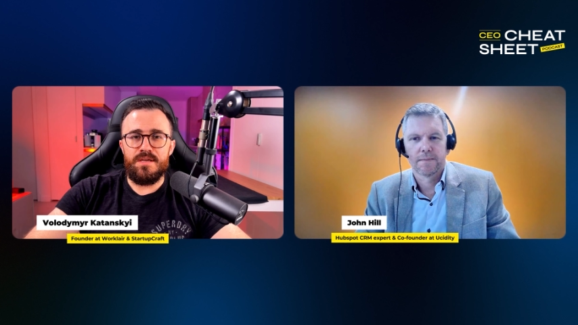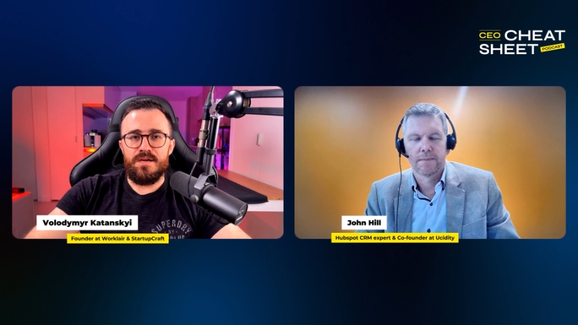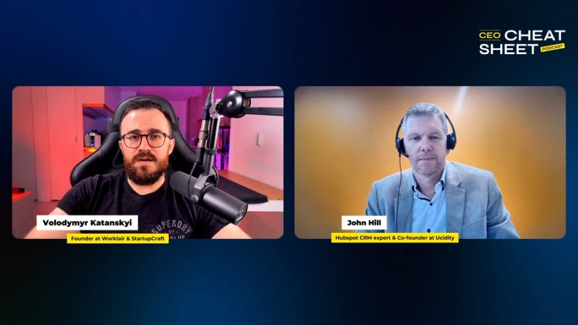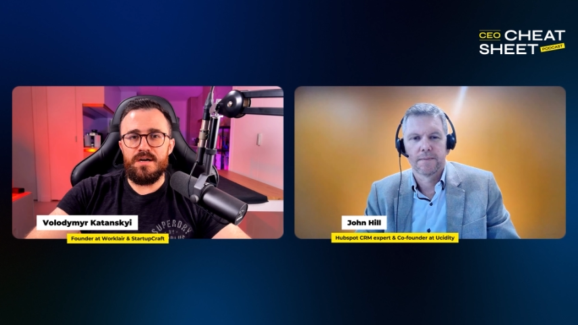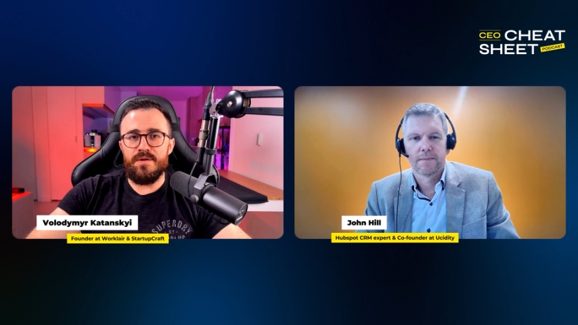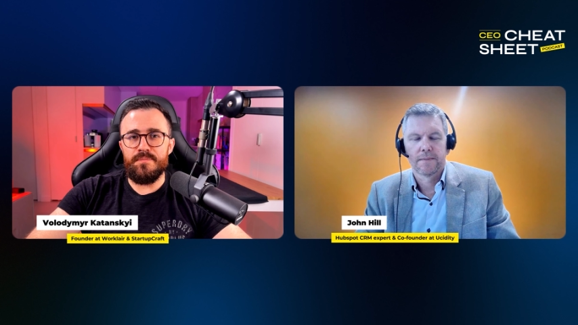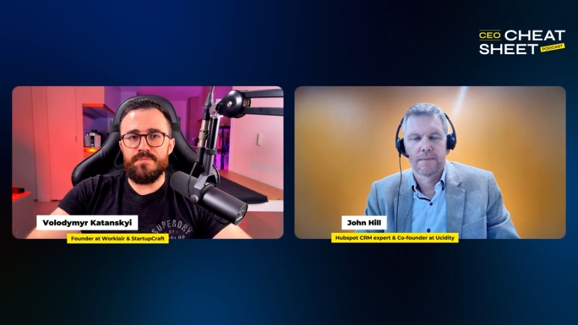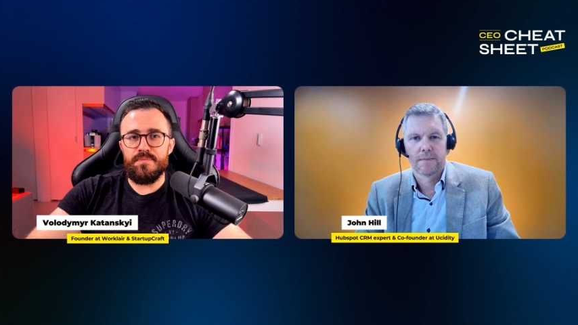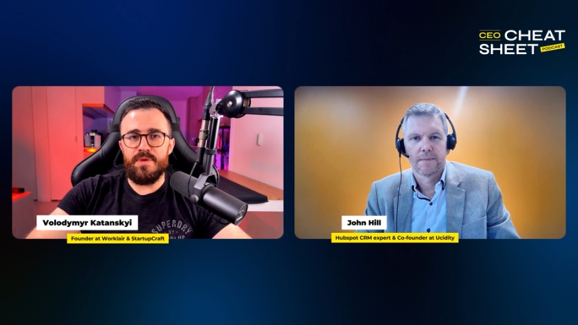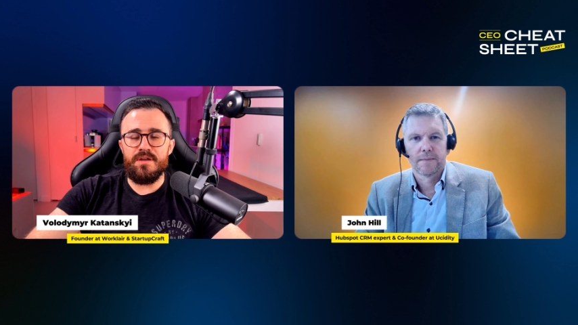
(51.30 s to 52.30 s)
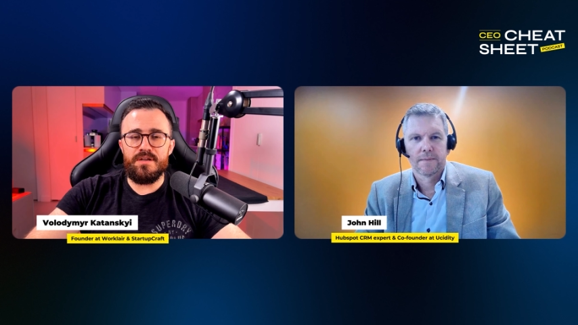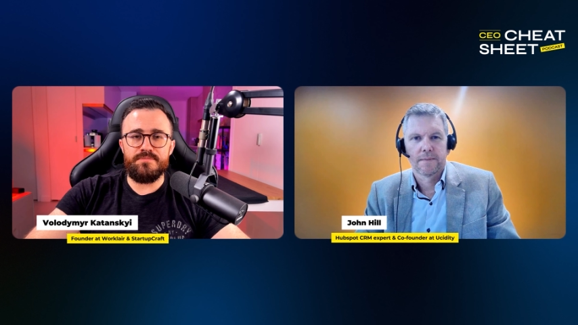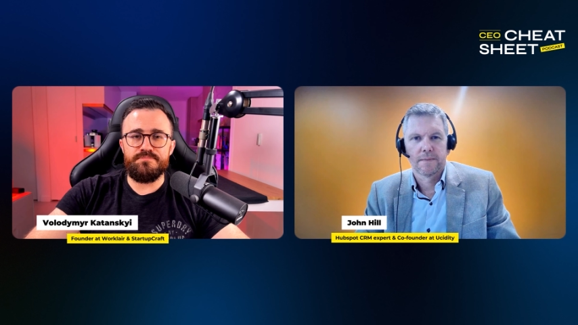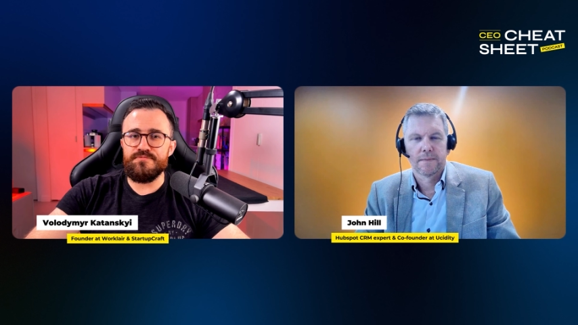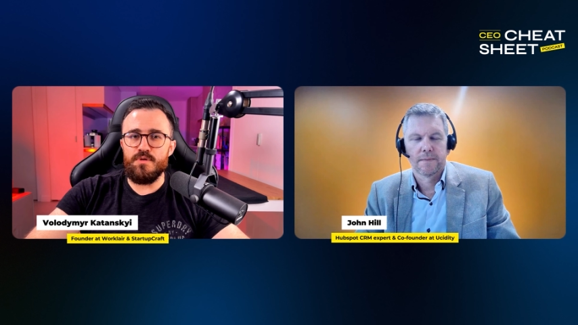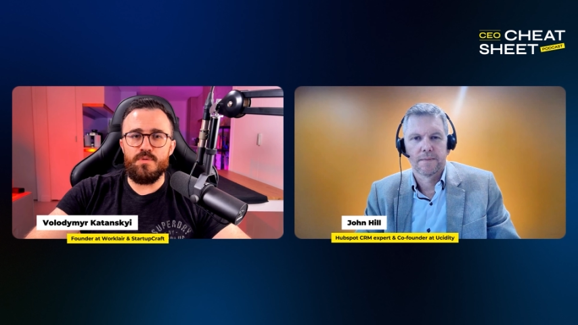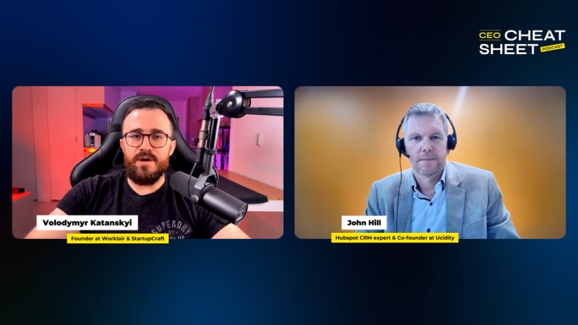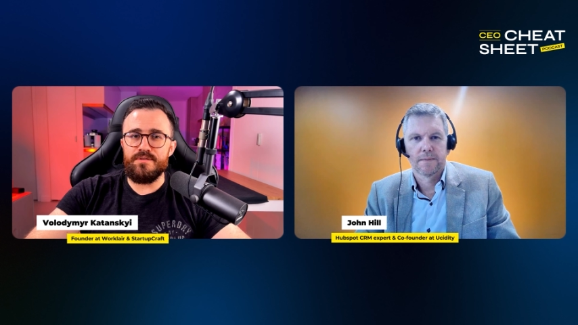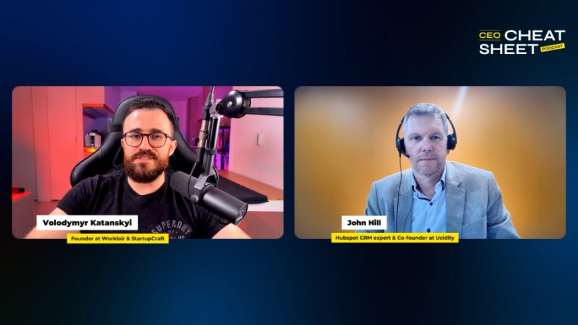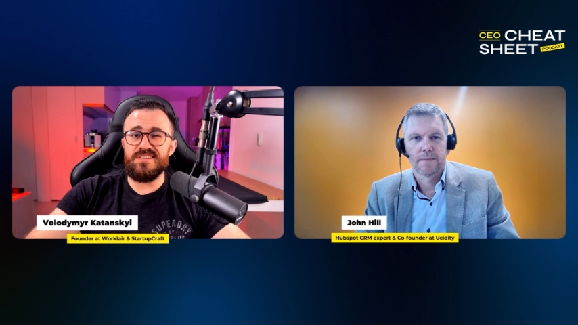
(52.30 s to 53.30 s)
Speaker 1: Um, we're gonna follow
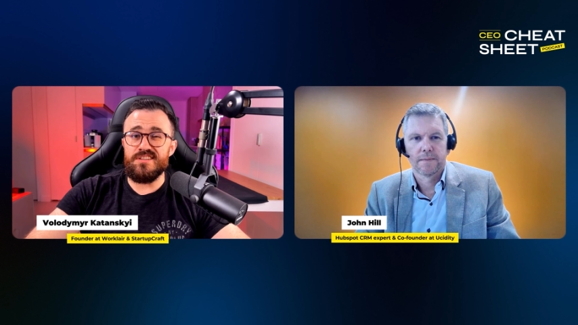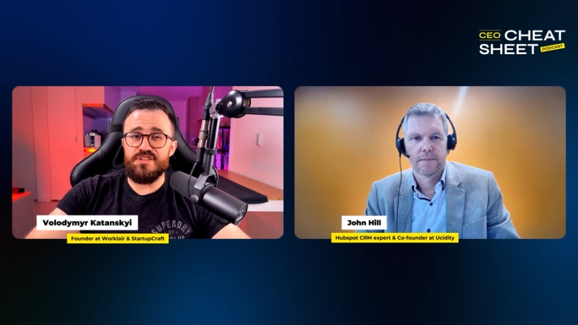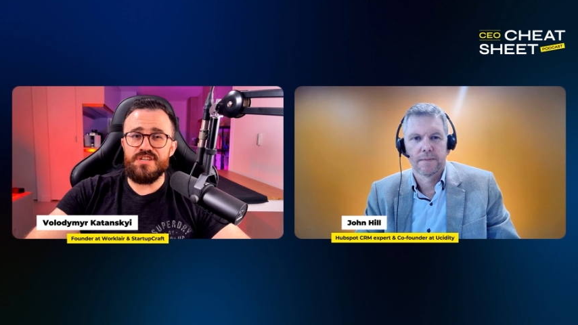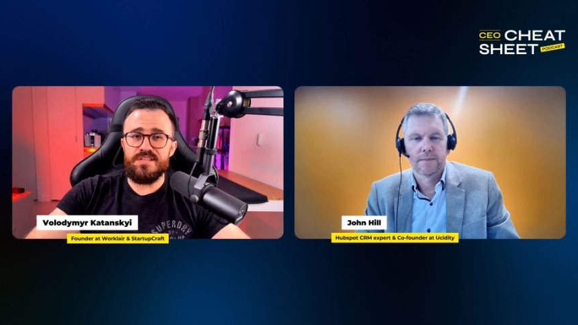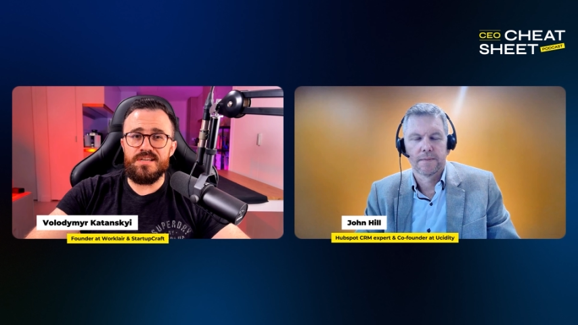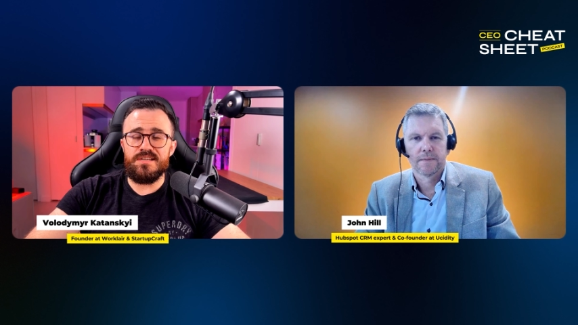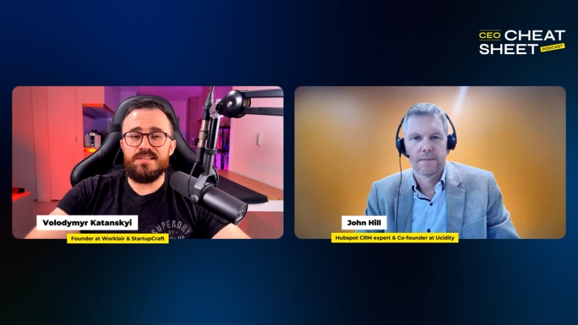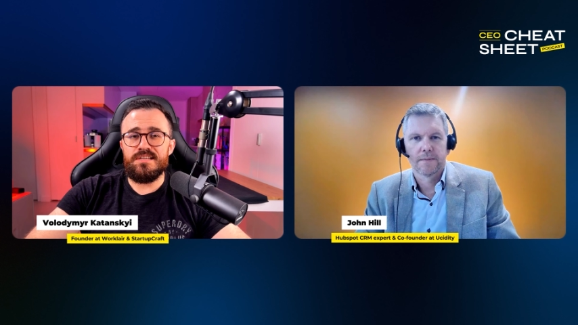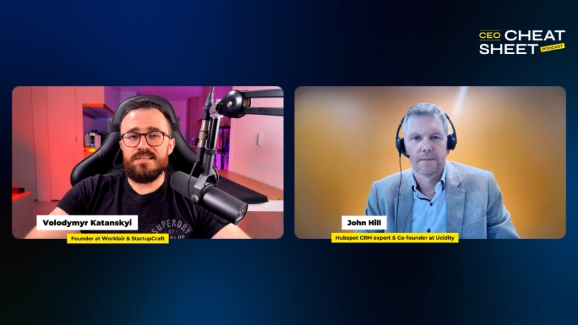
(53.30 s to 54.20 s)
our standard agenda